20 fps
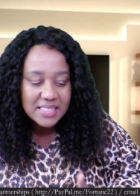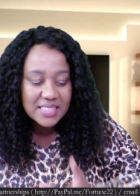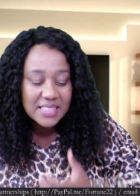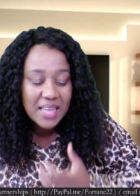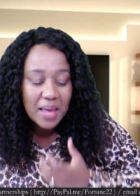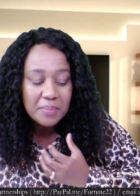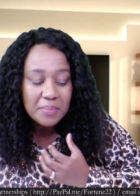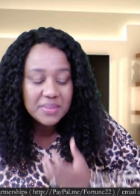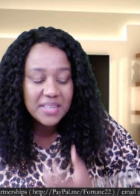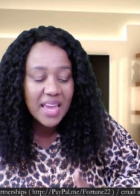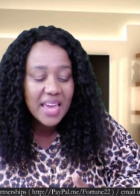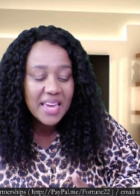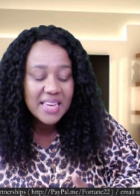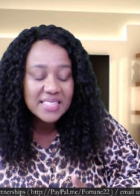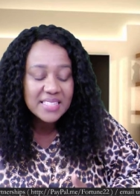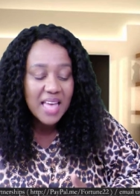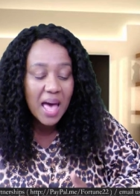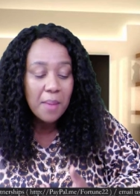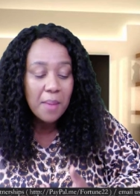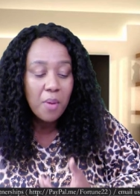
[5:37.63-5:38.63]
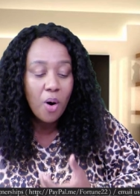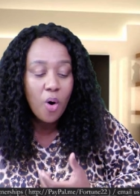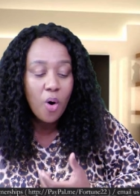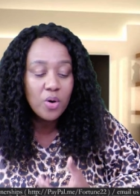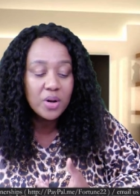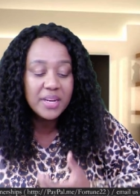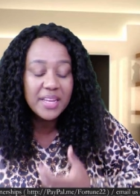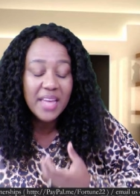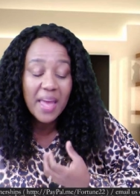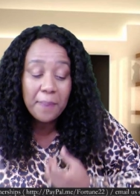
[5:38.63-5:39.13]
Some days I'm
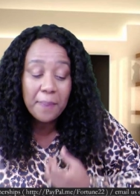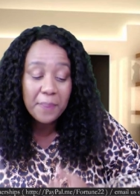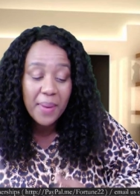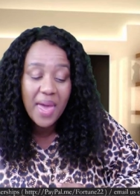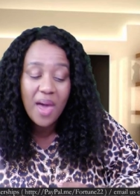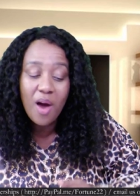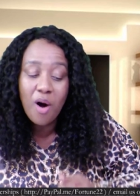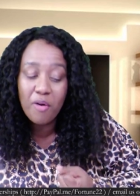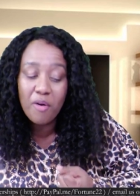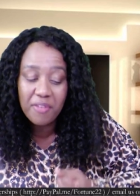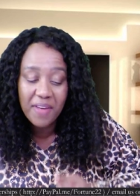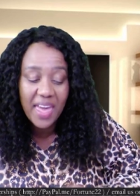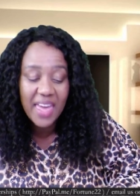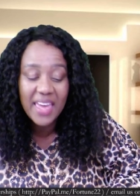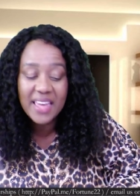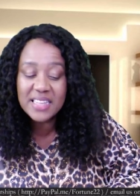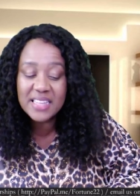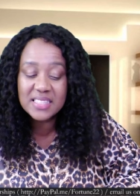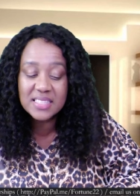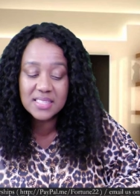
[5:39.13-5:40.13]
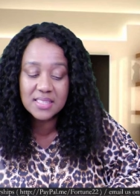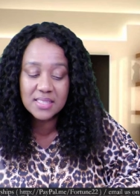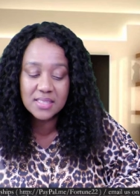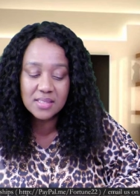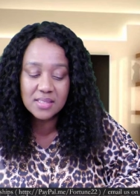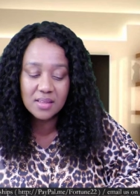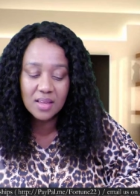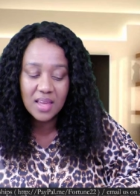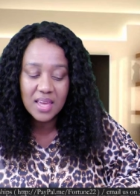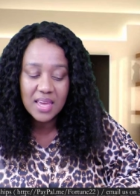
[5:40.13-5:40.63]
only a pair of
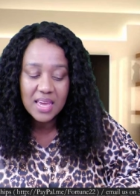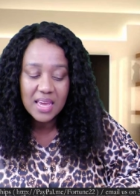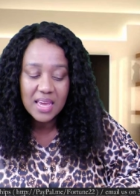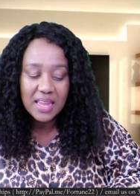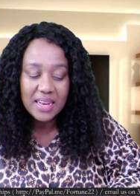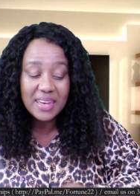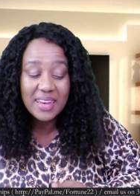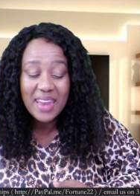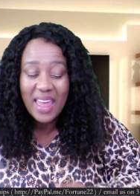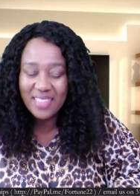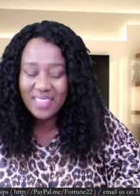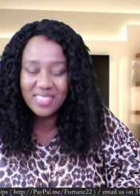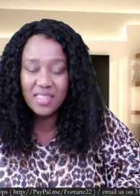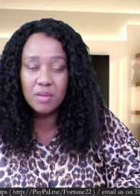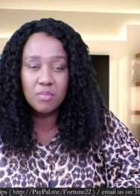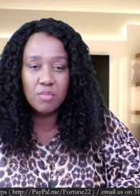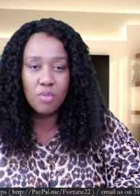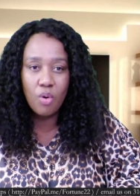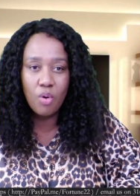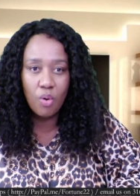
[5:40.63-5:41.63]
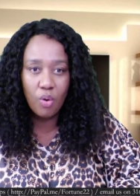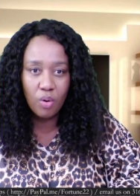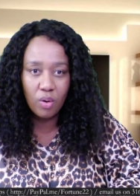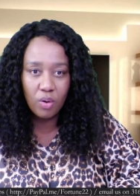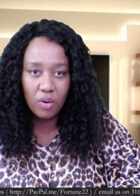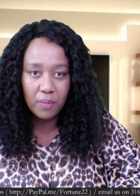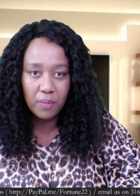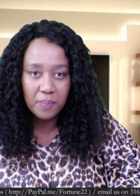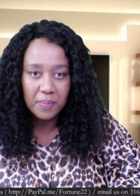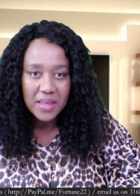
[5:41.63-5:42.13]
hands, nothing more.
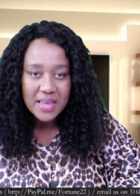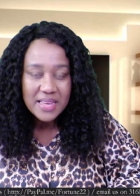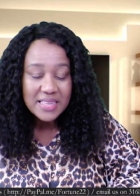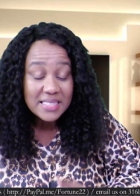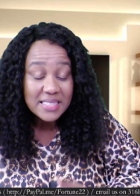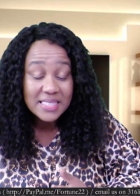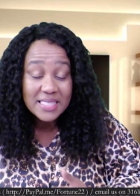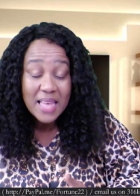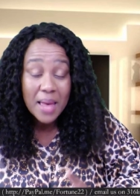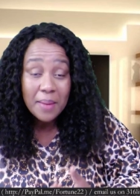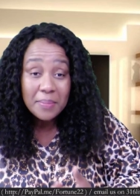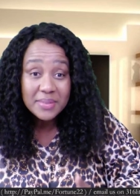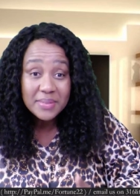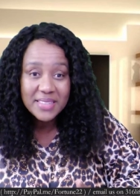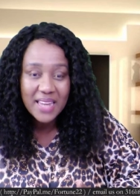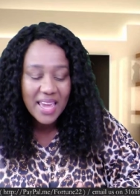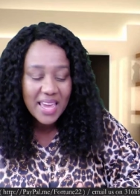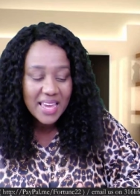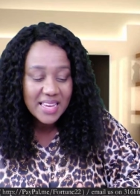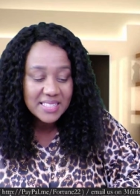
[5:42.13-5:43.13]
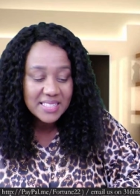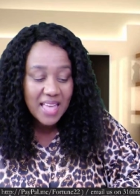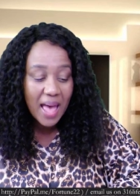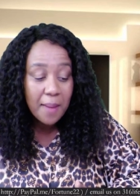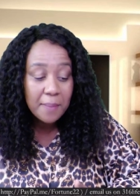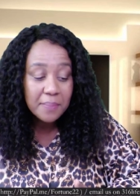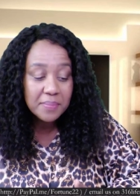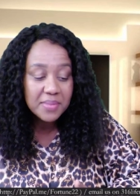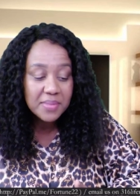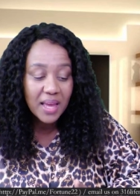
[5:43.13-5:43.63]
Some days
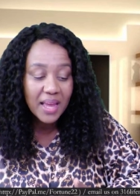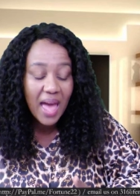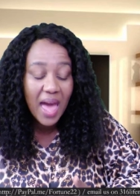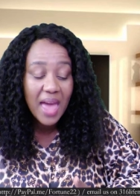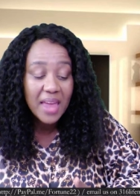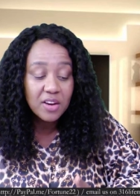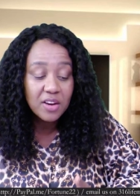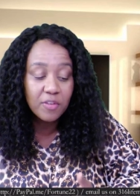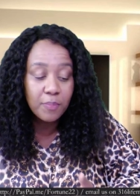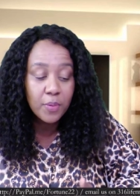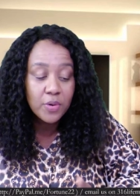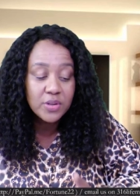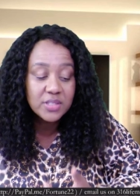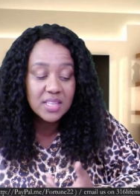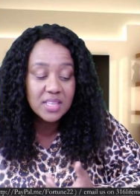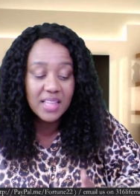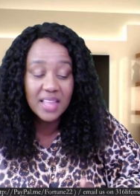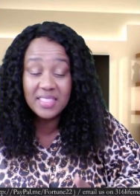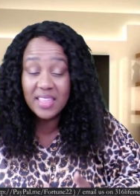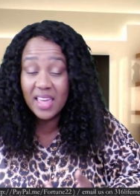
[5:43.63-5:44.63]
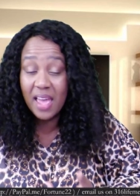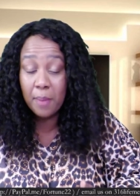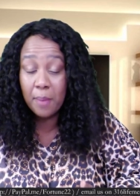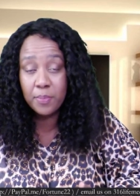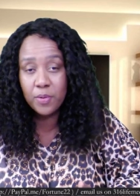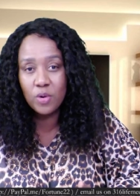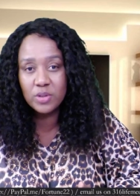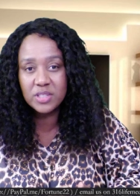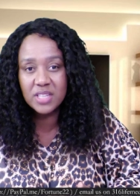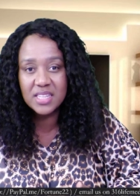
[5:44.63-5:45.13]
I'm the kind of person that they
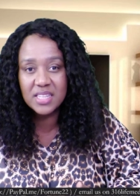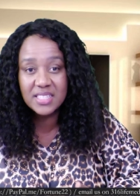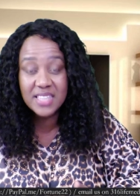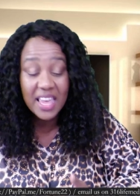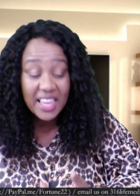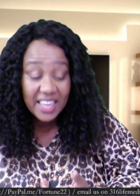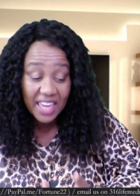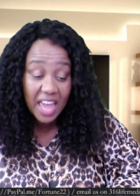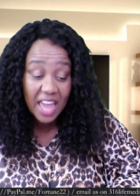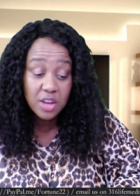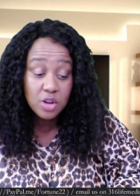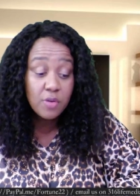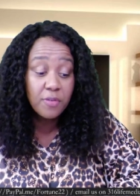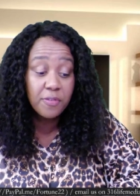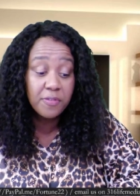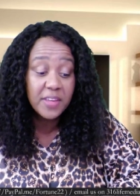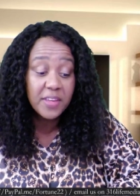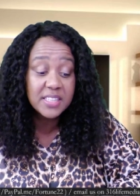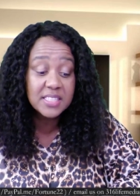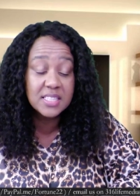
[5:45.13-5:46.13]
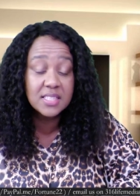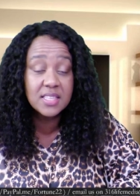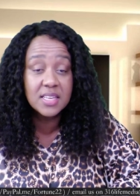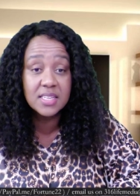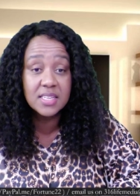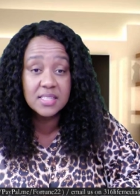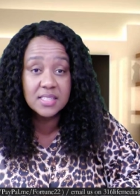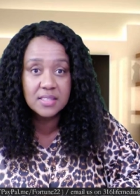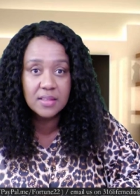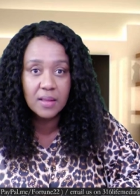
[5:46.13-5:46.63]
approach and say, Can you fix
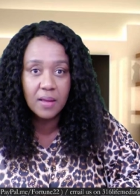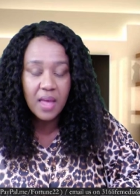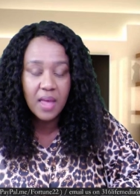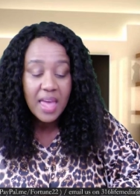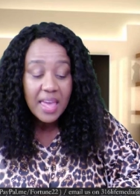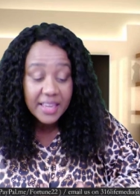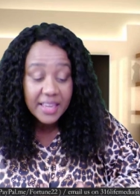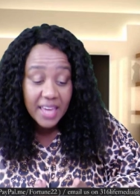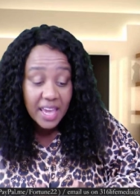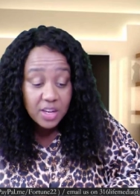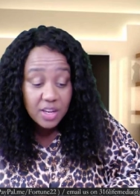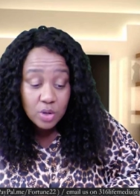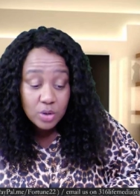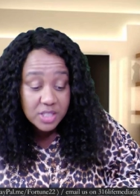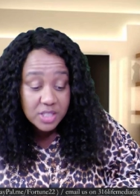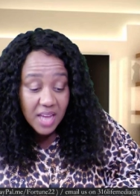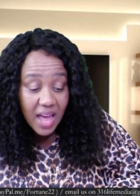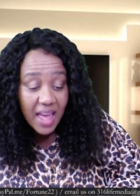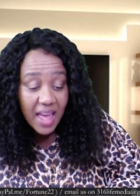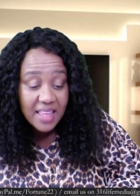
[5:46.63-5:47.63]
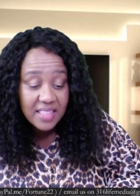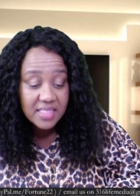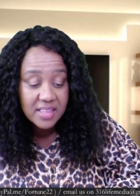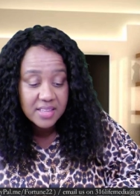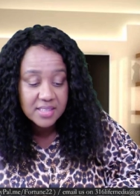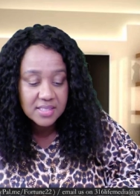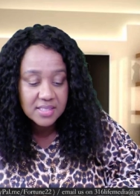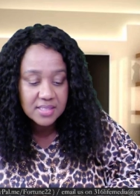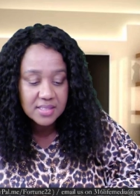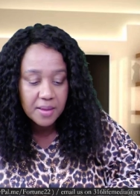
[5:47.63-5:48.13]
this? Can you tie
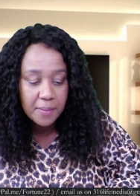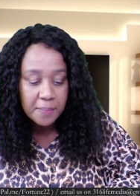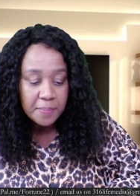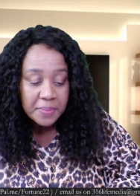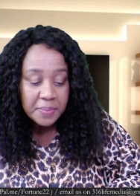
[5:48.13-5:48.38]
this?